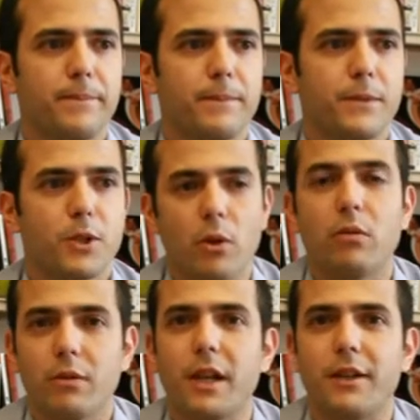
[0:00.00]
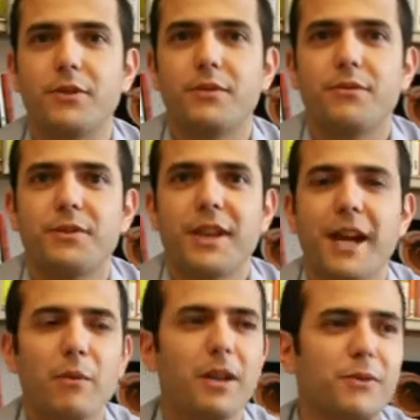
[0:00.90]
So yeah,
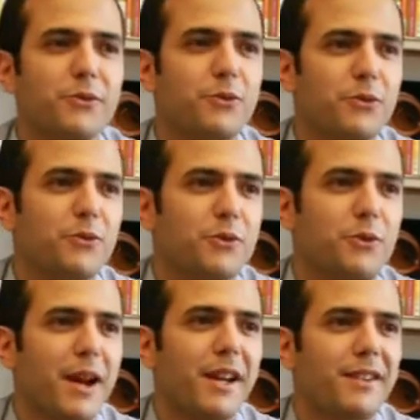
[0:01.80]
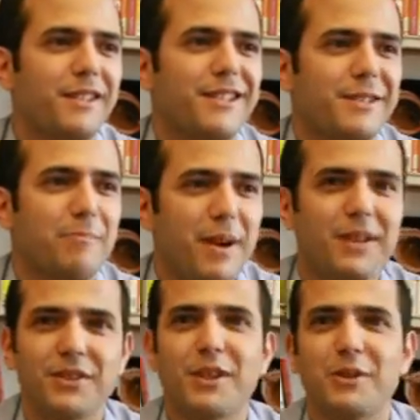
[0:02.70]
Taiwan try its
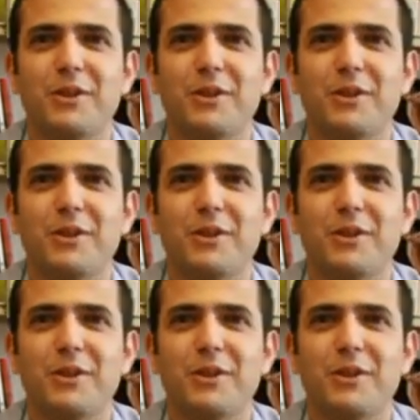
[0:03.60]
best actually